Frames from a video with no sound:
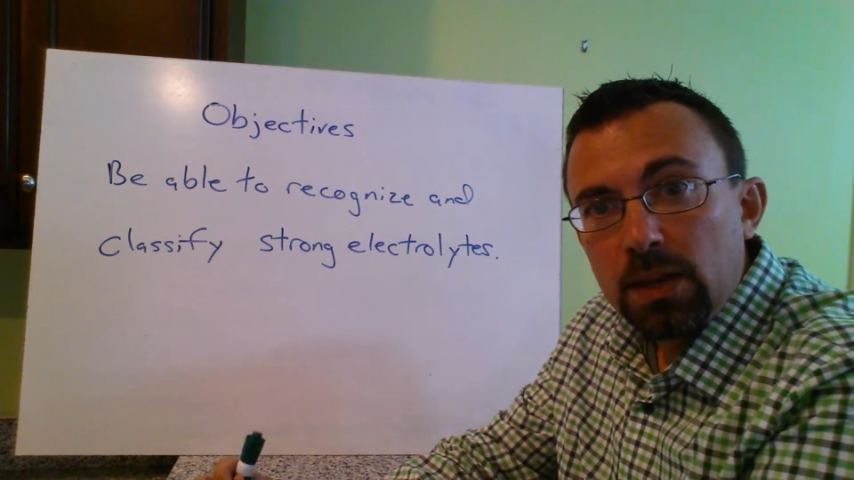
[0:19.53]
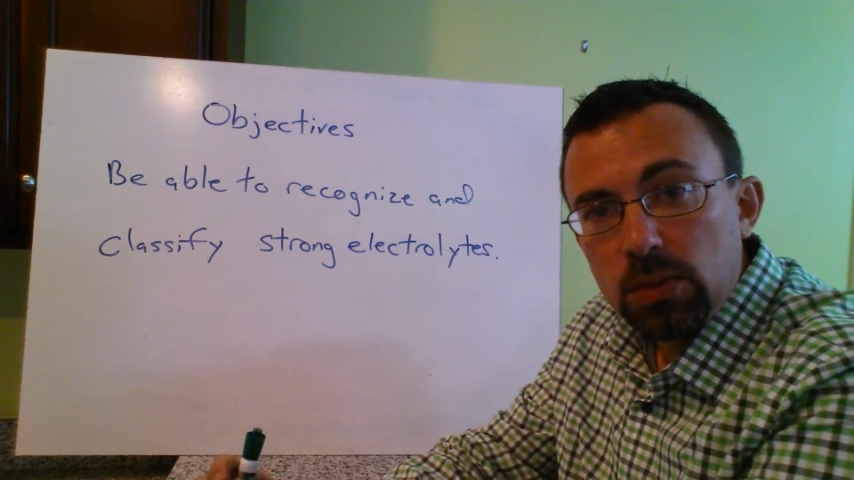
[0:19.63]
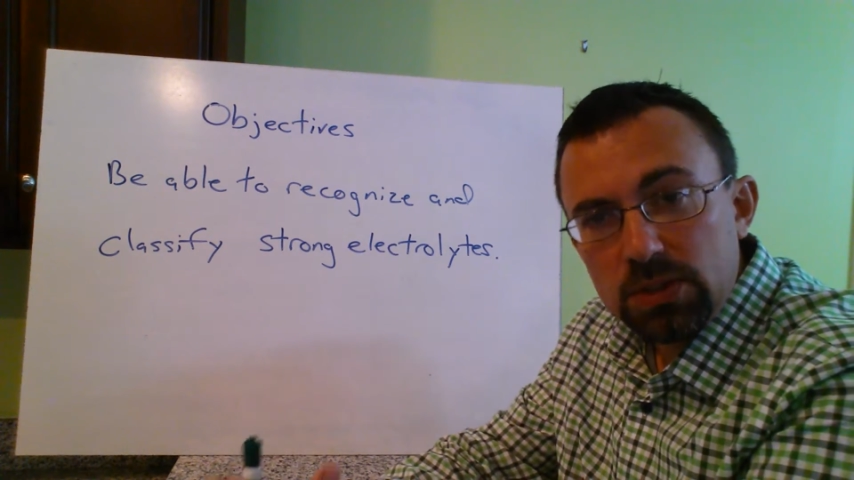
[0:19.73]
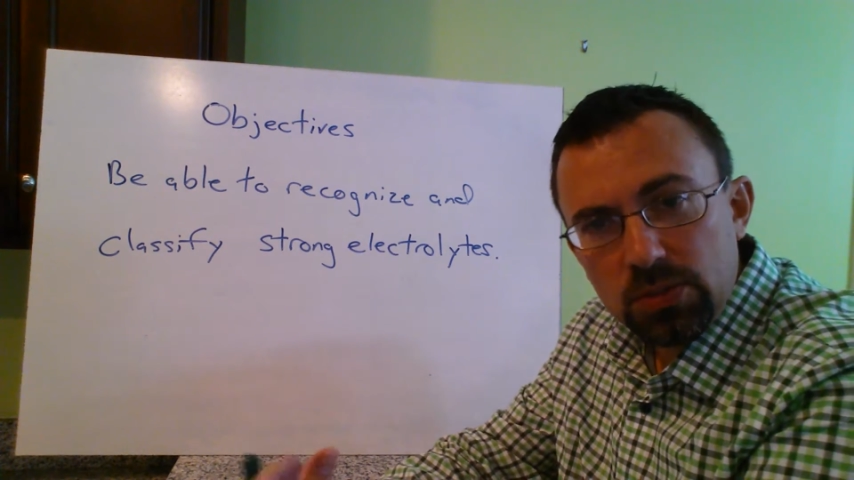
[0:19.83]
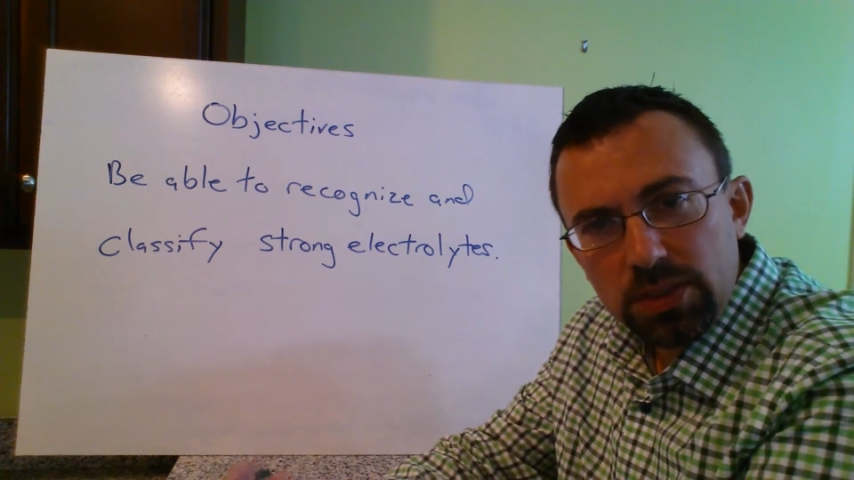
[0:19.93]

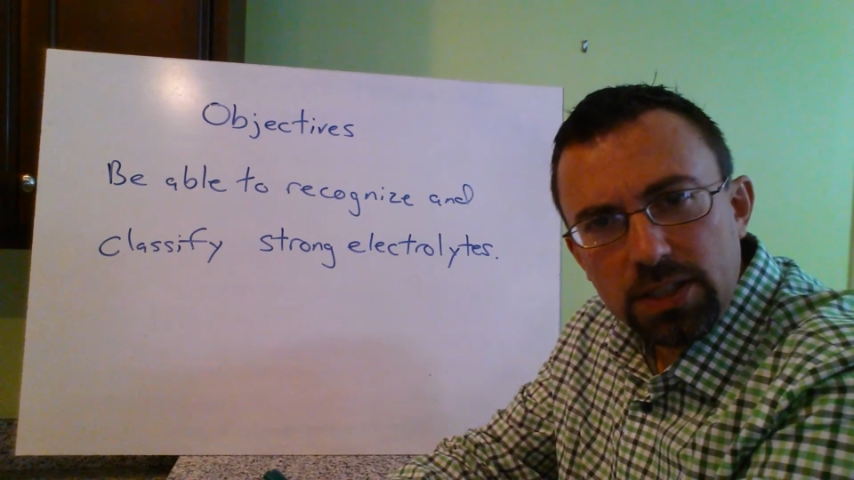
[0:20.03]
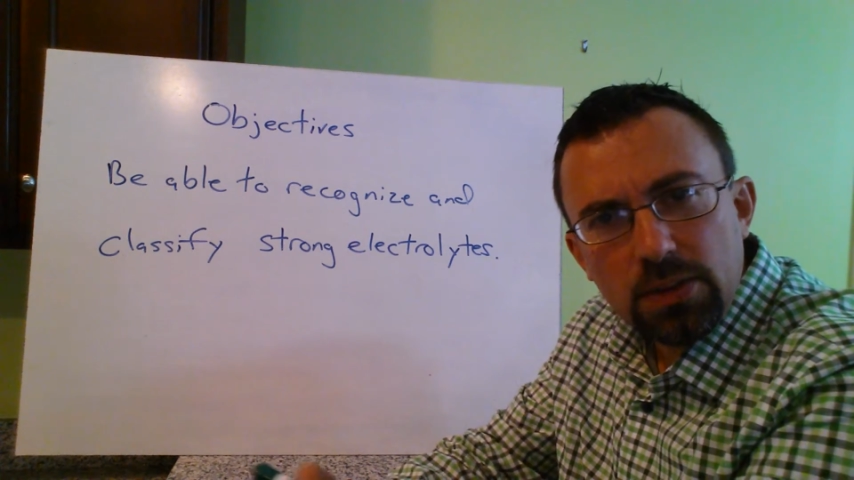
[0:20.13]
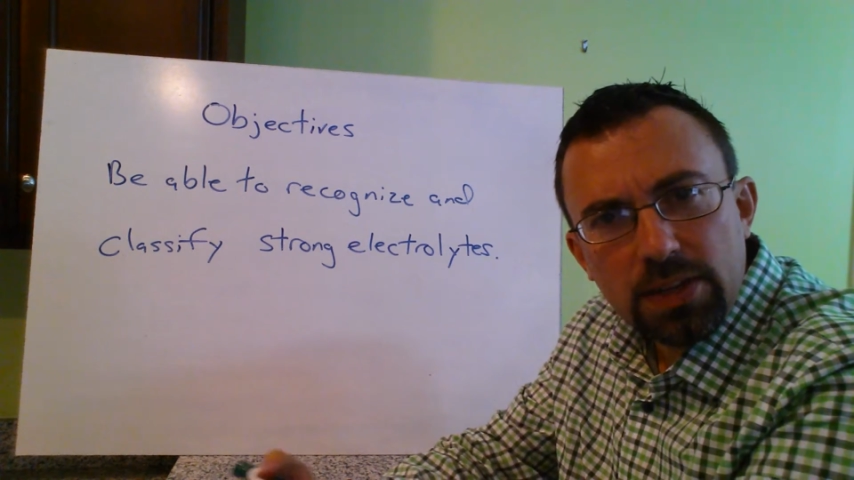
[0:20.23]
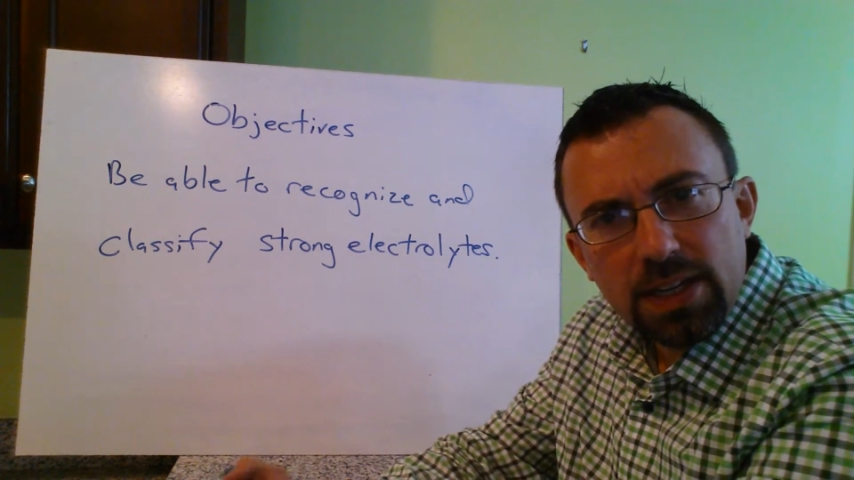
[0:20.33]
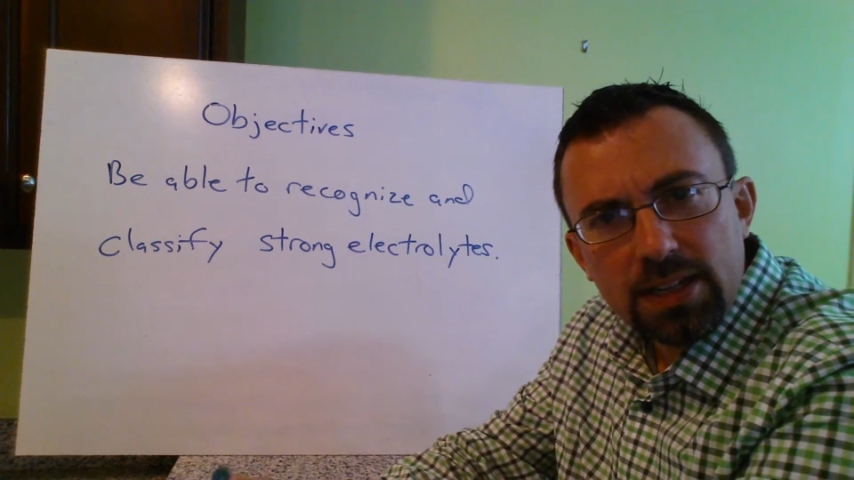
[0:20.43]
what's really
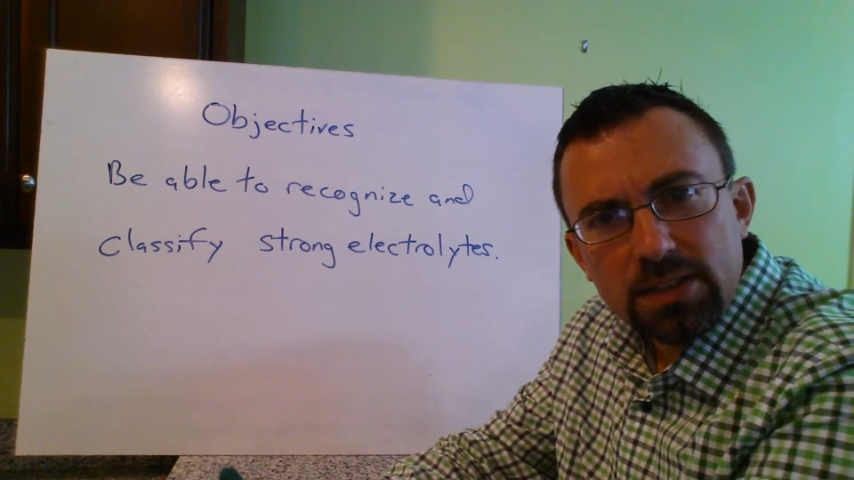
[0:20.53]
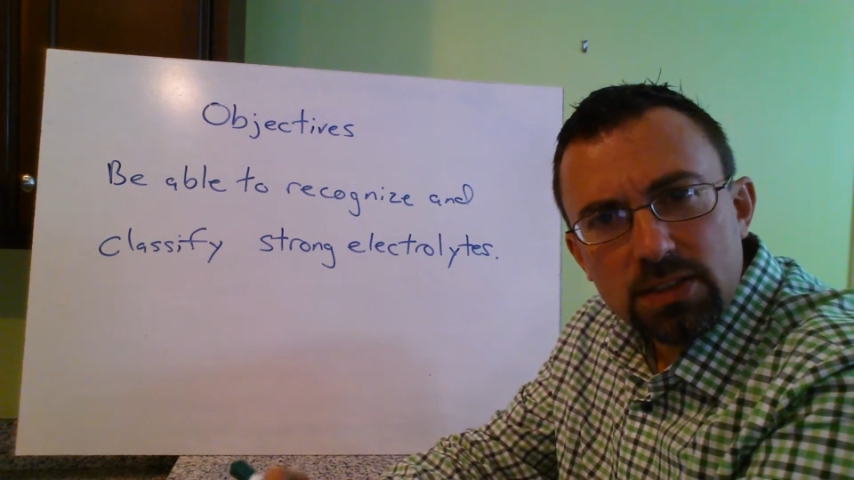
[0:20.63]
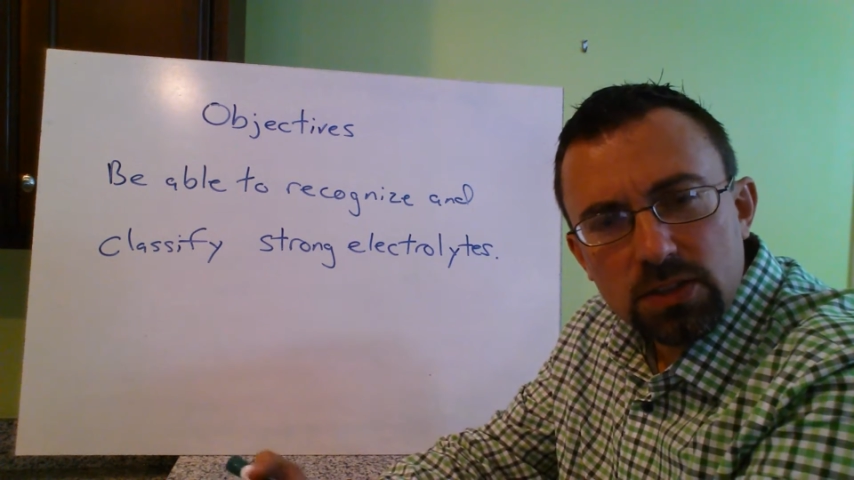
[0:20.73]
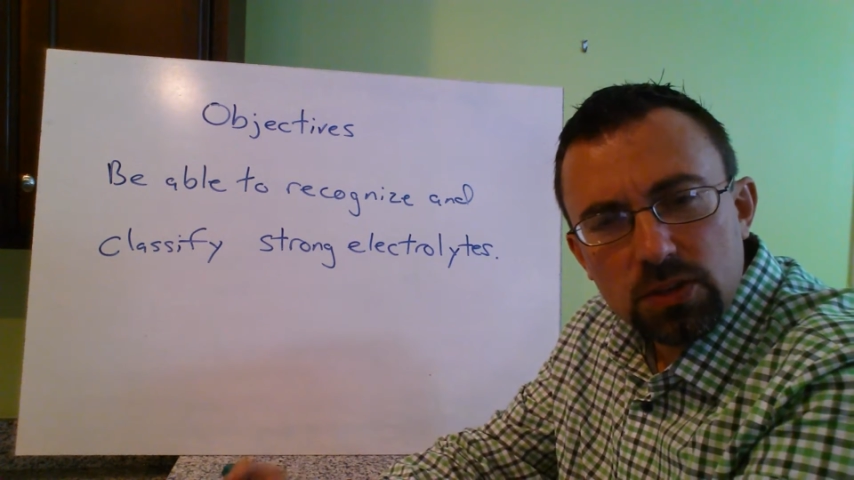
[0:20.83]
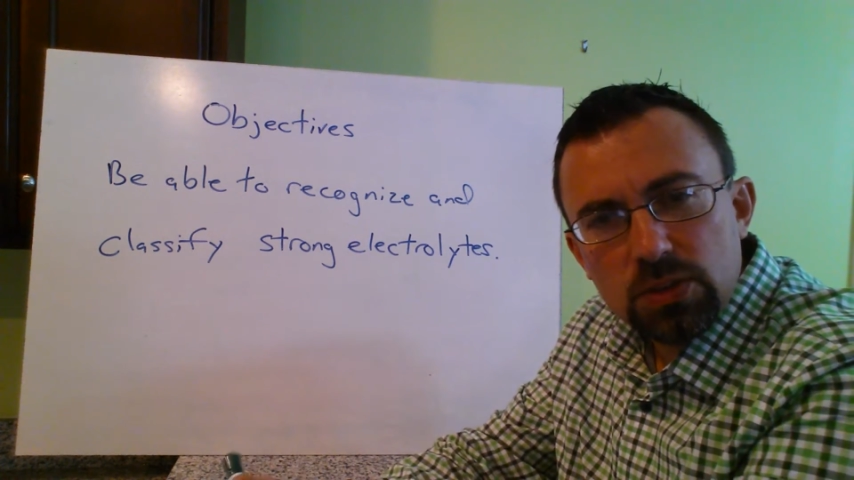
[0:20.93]
going on in
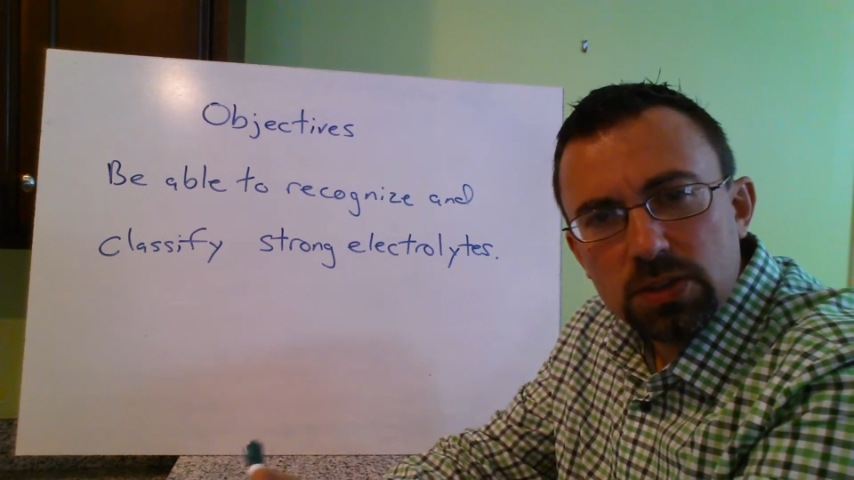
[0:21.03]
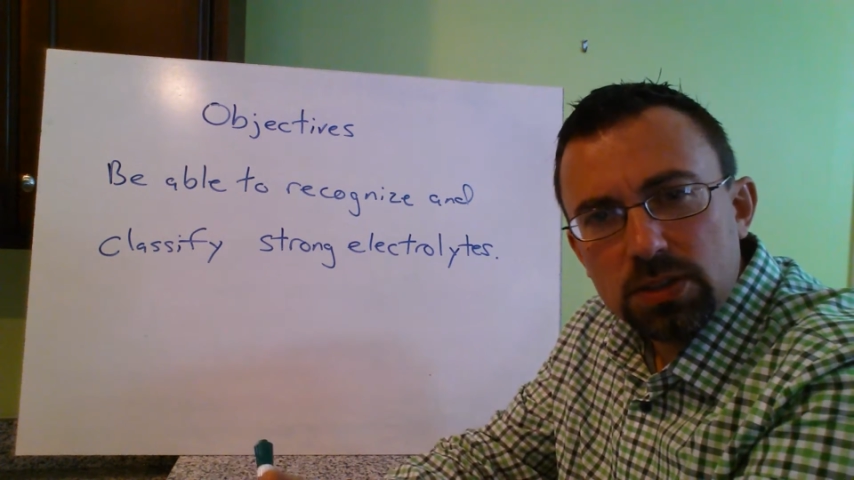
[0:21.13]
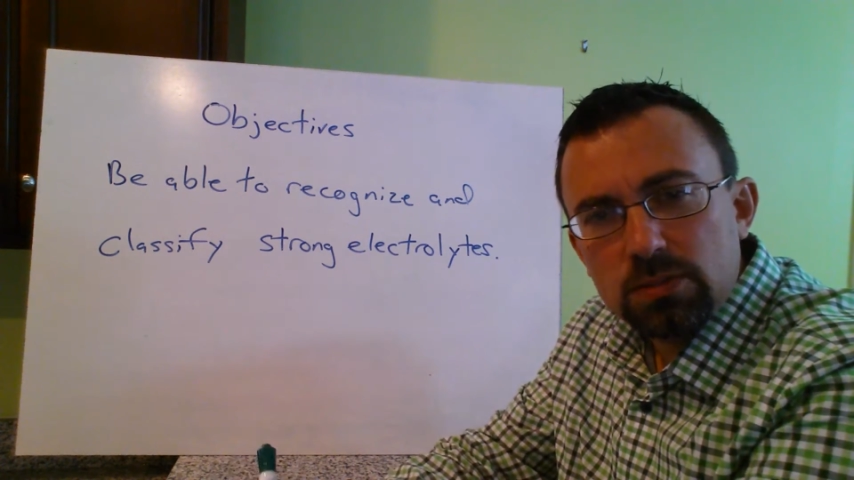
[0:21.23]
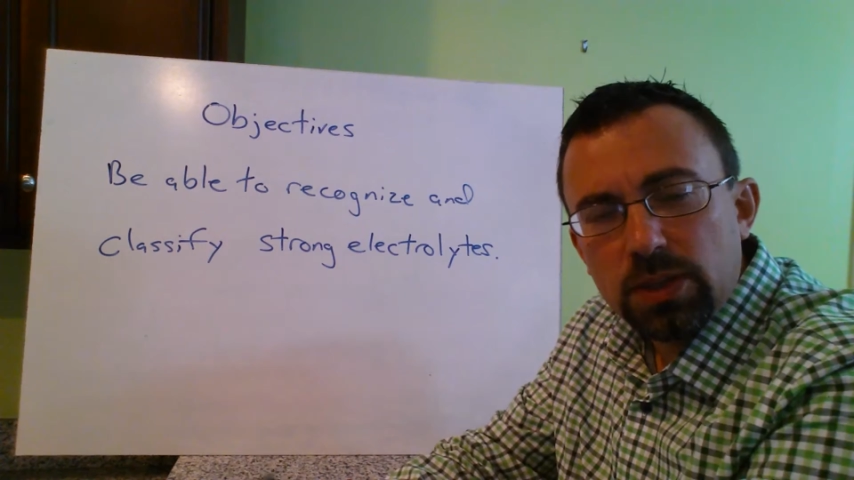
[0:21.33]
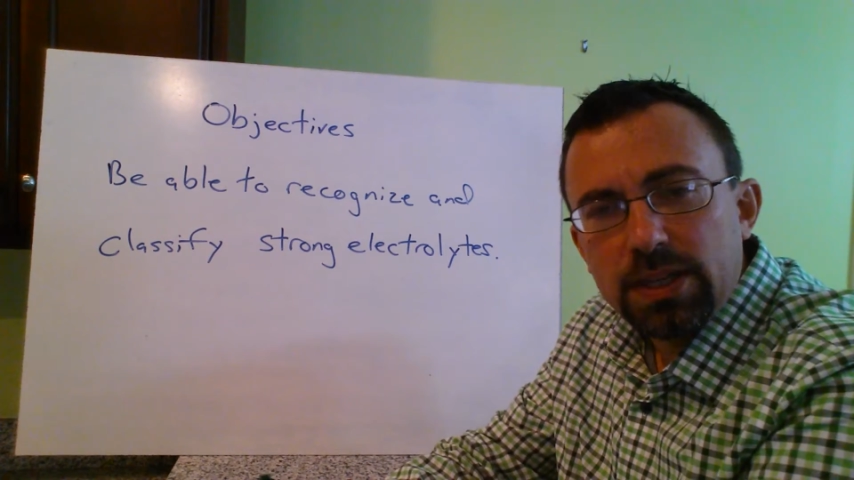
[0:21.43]

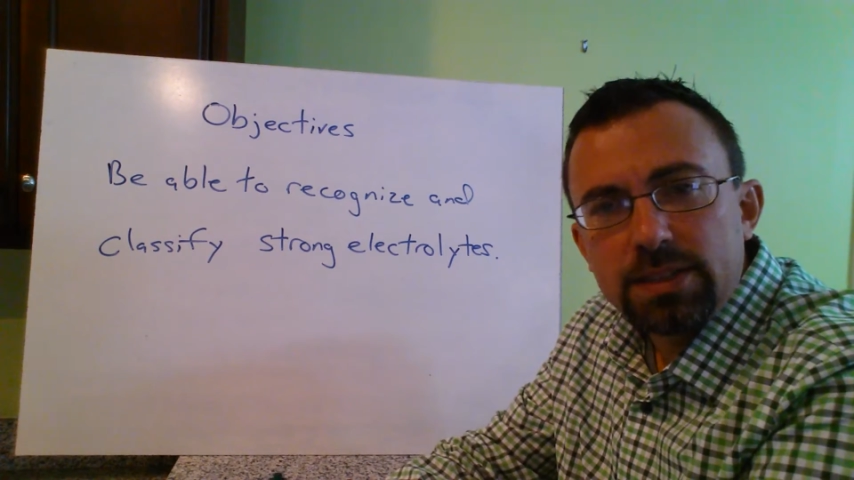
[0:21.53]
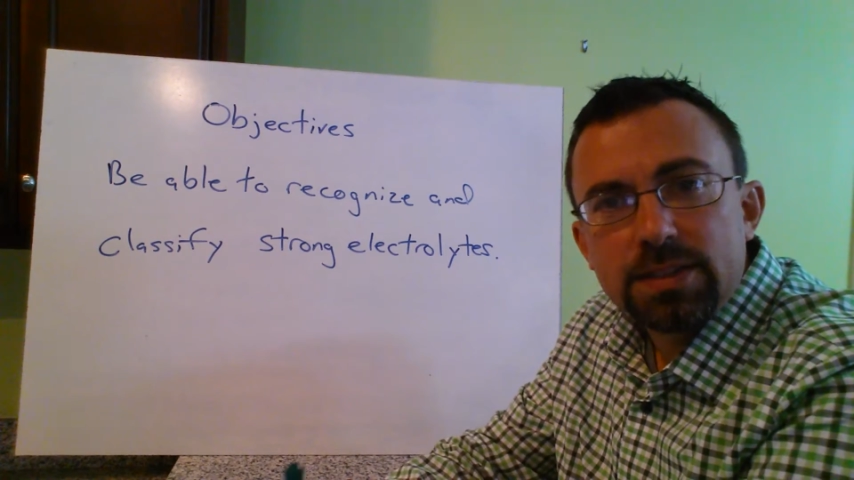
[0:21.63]
solution when,